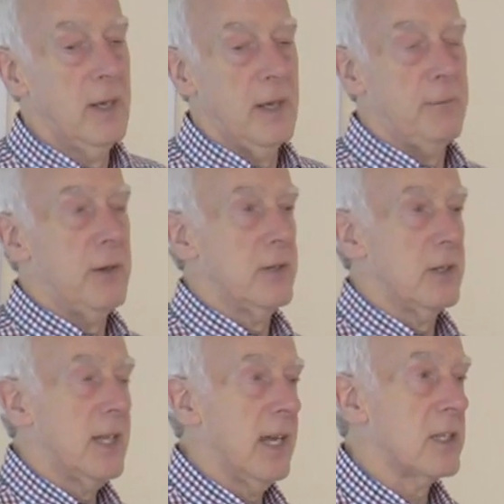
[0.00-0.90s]
If it's a
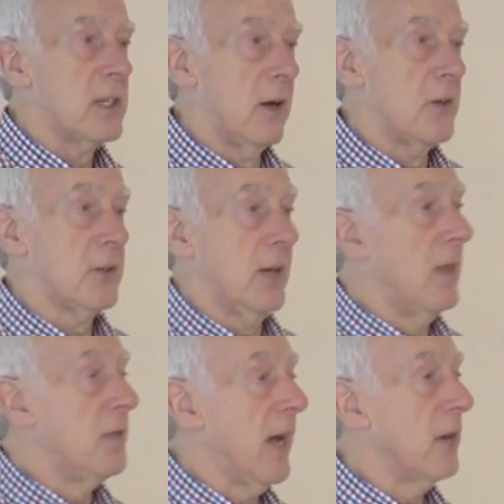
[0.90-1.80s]
text answer
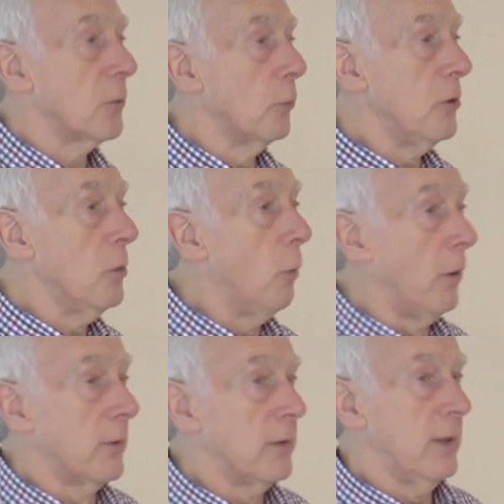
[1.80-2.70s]
and that's all you
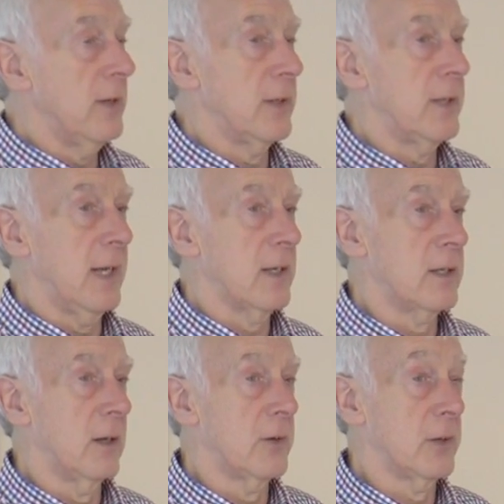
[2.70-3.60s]
want is the
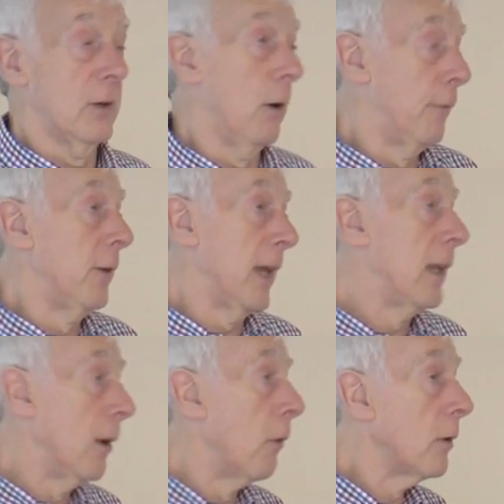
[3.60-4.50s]
text answer, often they're
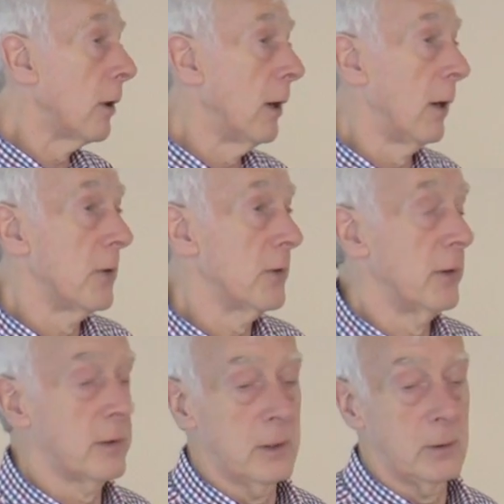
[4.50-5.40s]
longer
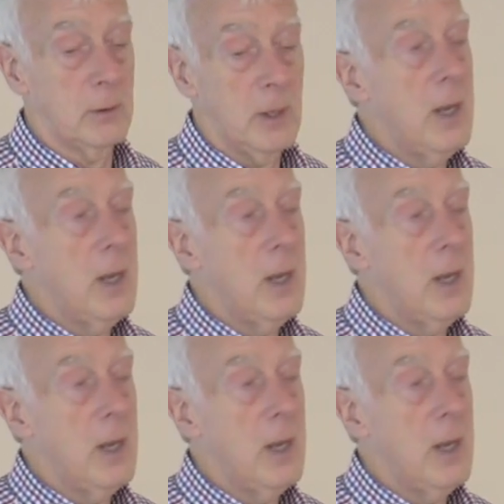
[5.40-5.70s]
answers too,